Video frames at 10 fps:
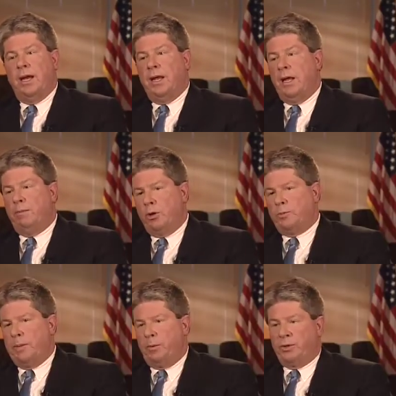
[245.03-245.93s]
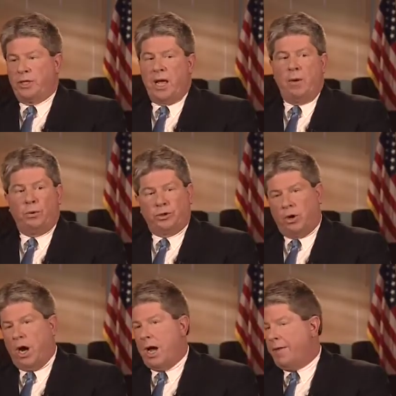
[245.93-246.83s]
And most people will say, I will
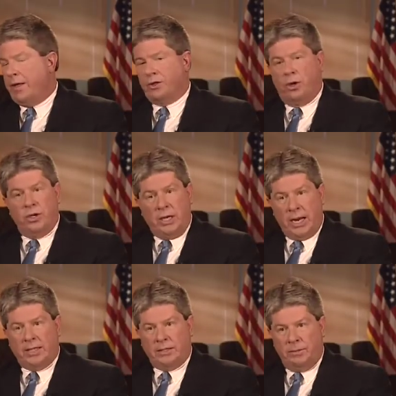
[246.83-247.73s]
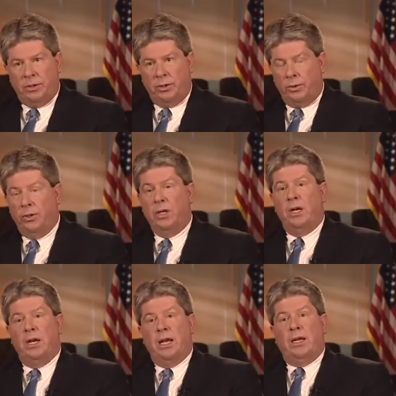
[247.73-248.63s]
try, and that's all you can ask them to do.
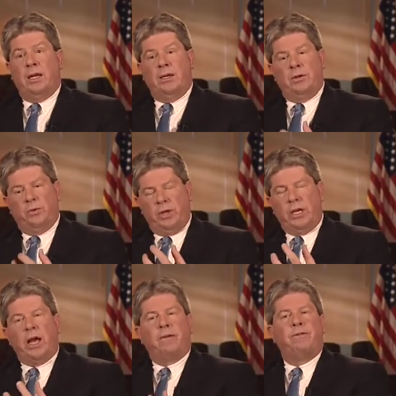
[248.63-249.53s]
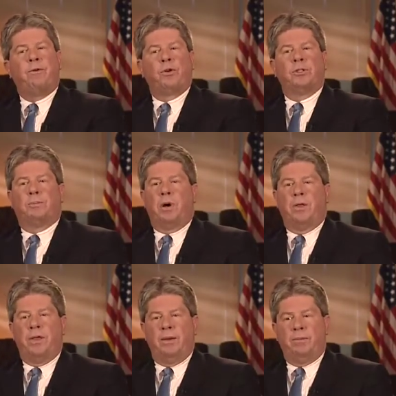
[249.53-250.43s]
And, and you really got to force
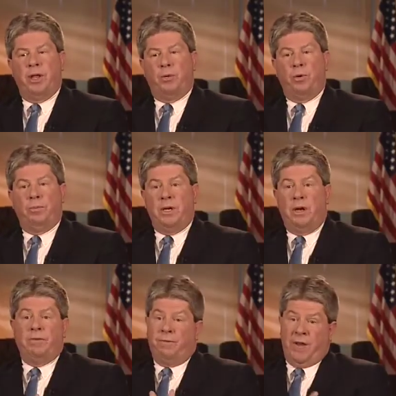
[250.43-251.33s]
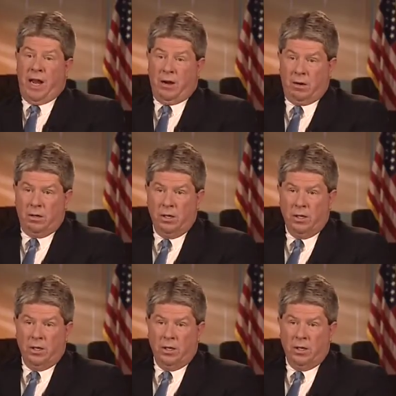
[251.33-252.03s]
upon them that it would be unfair